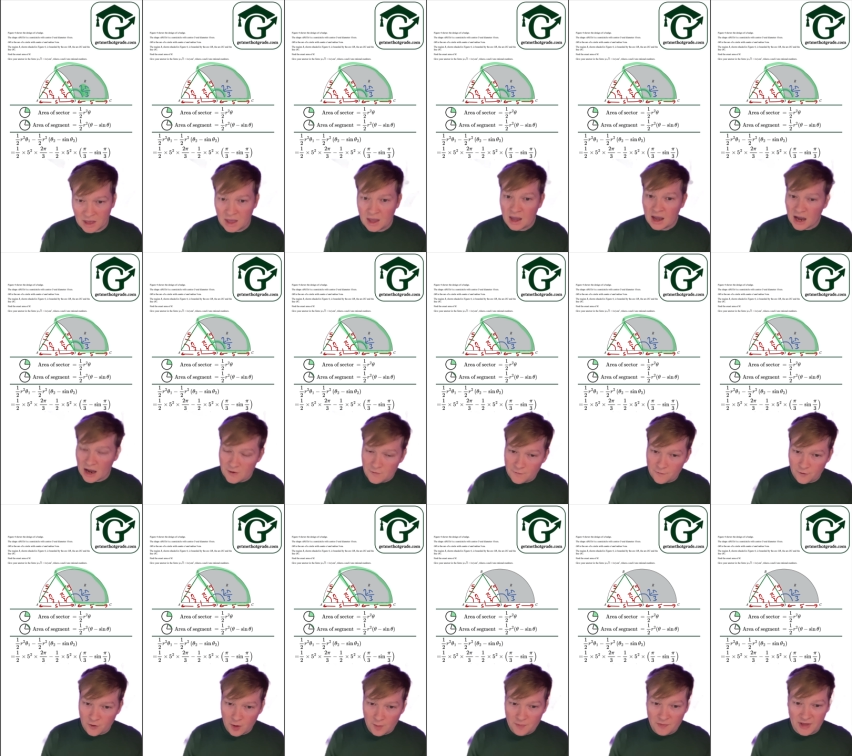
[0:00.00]
And
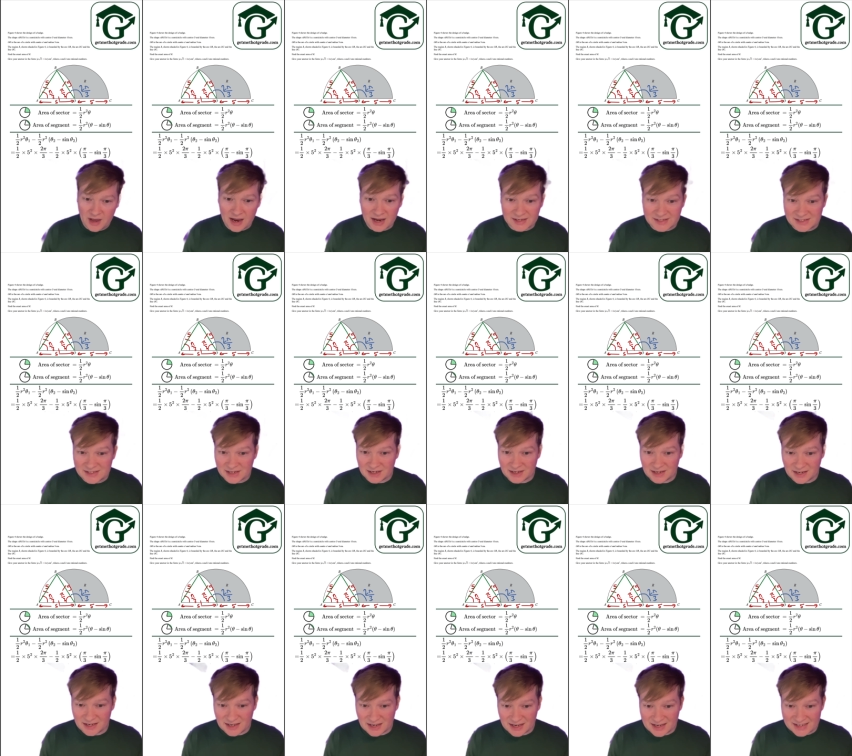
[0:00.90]
from that
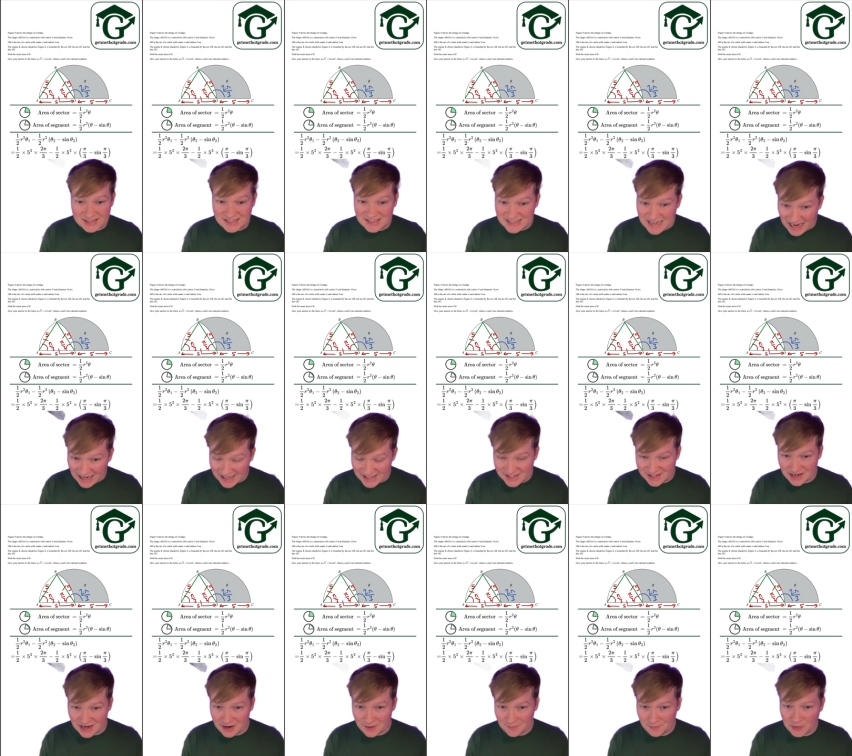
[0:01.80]

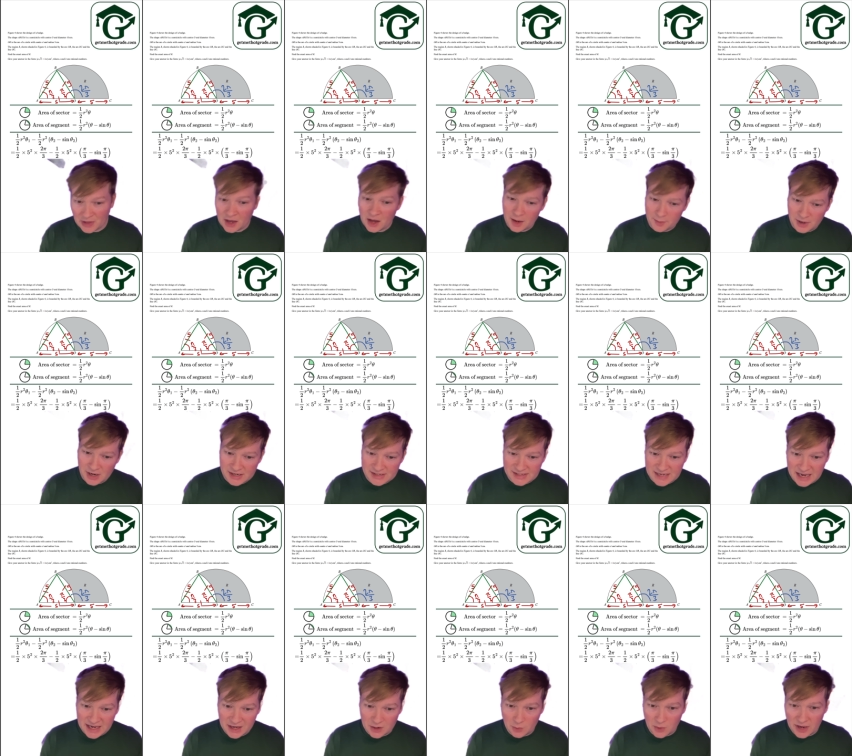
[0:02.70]
sector, I'm going to take
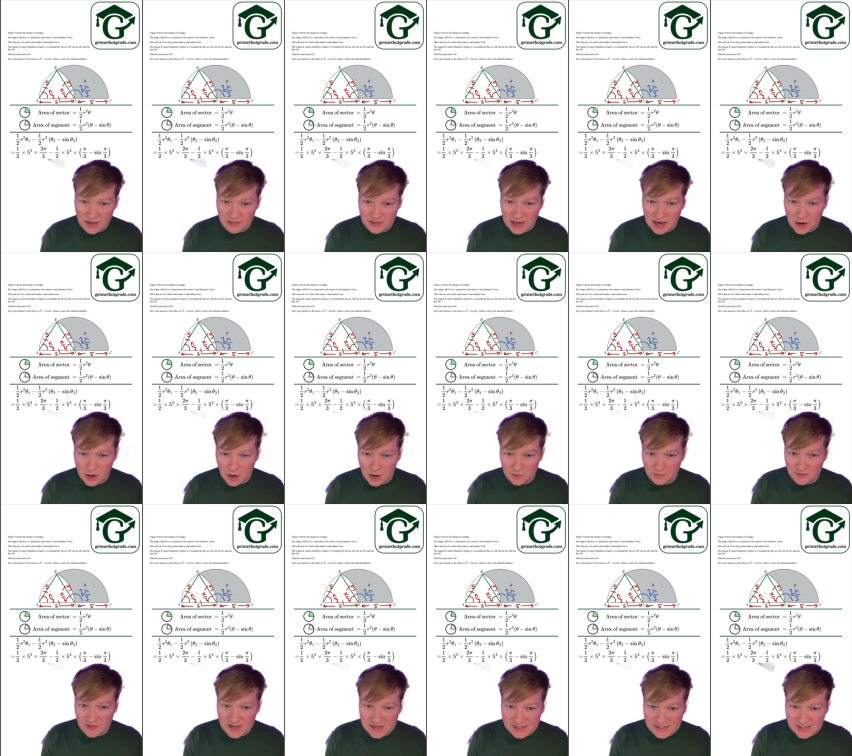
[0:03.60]
away the area of
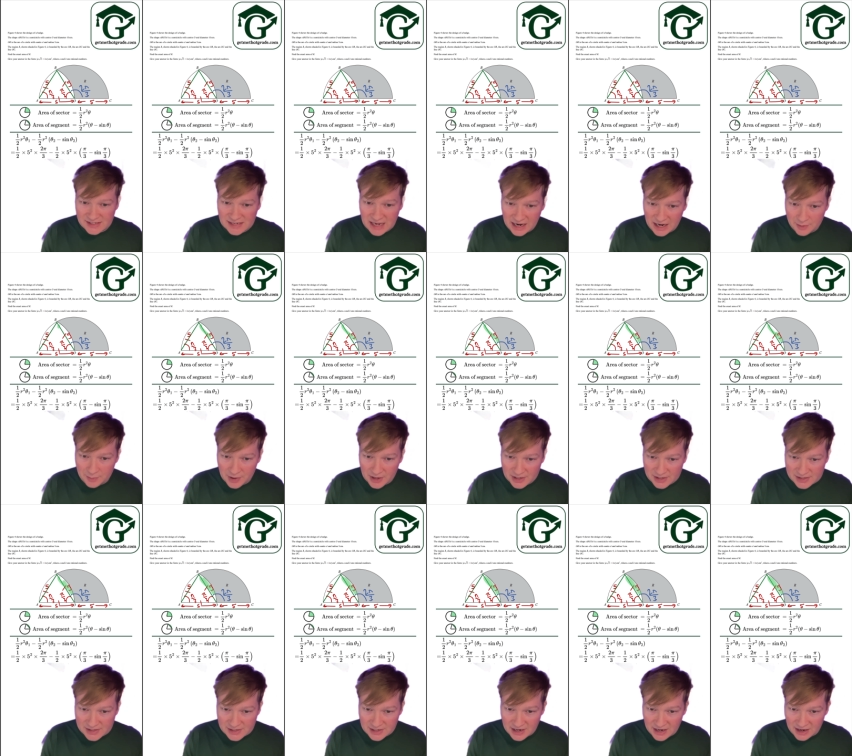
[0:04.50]
this segment
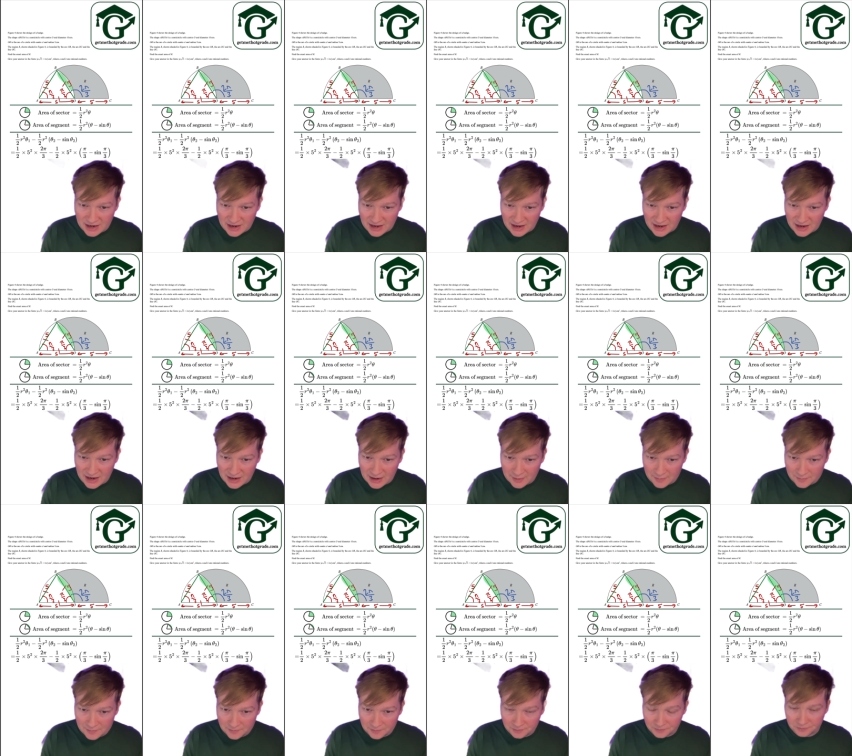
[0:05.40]
in here.
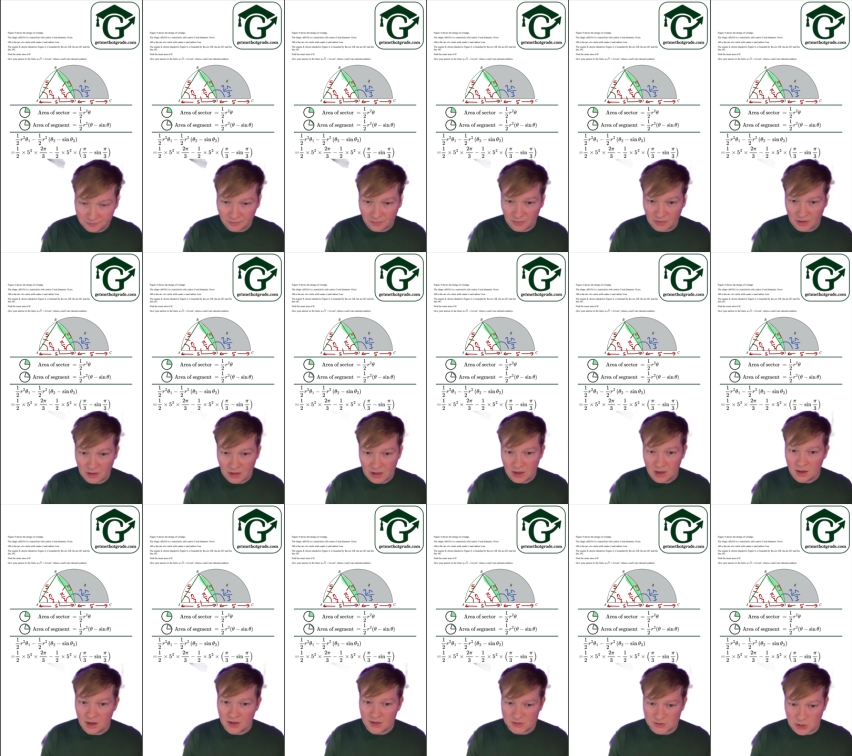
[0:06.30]

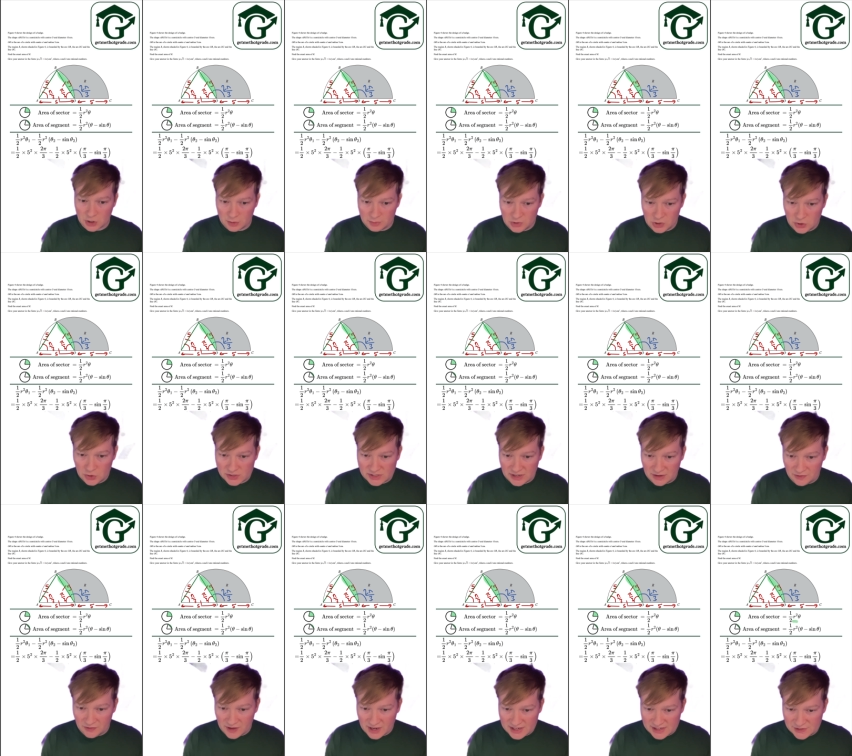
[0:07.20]
So I'm using
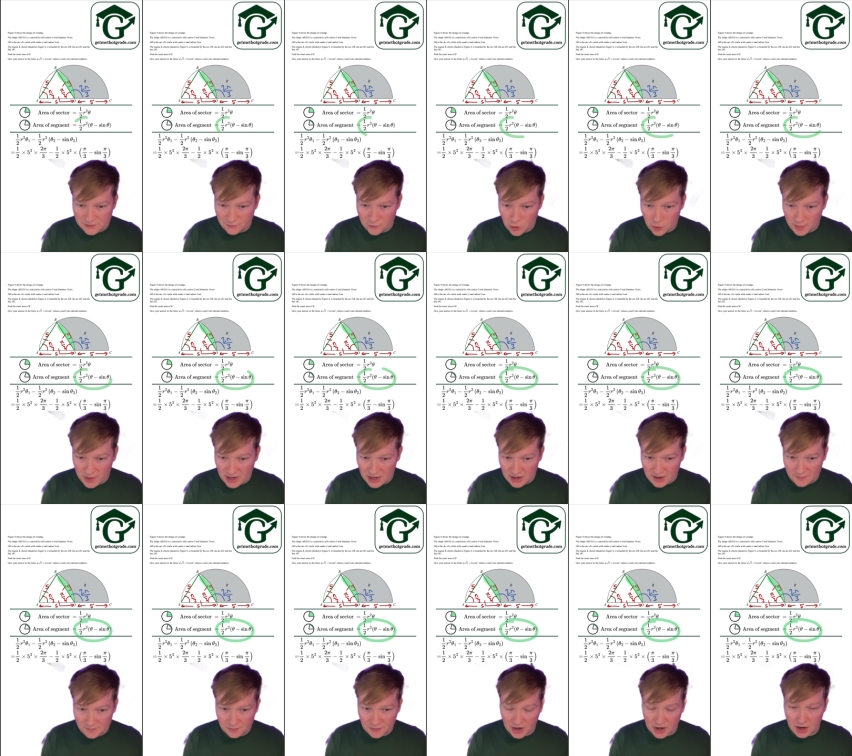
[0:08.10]
this formula,
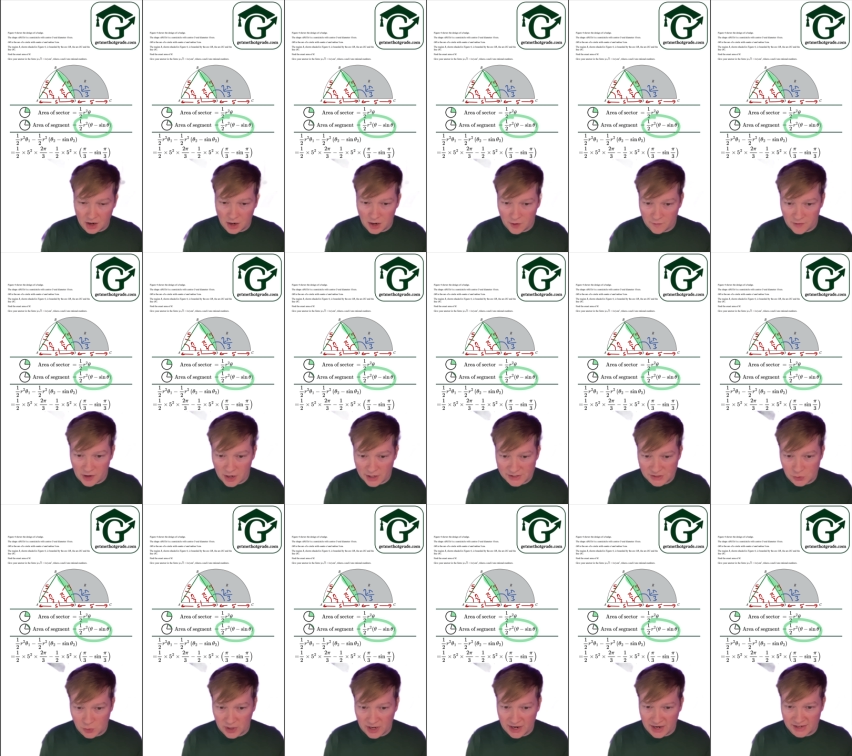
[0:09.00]
a half r
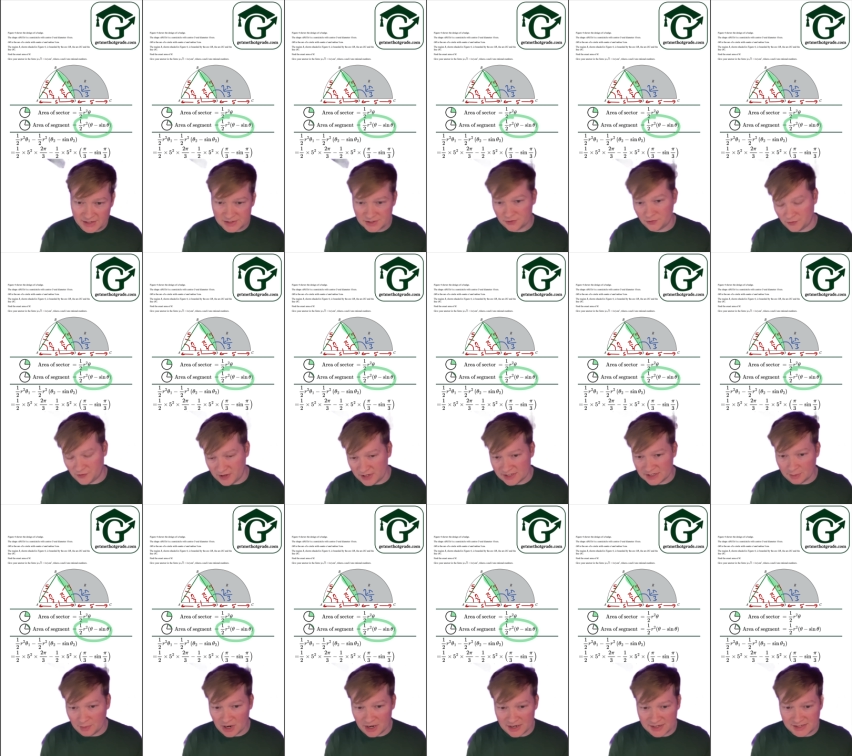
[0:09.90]
squared theta
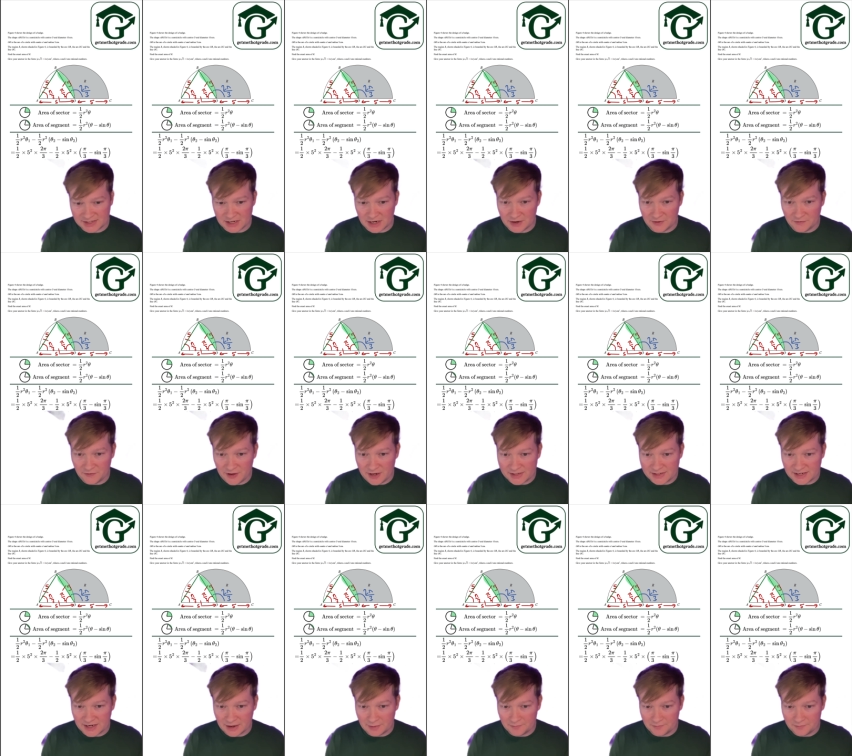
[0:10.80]
minus sine theta,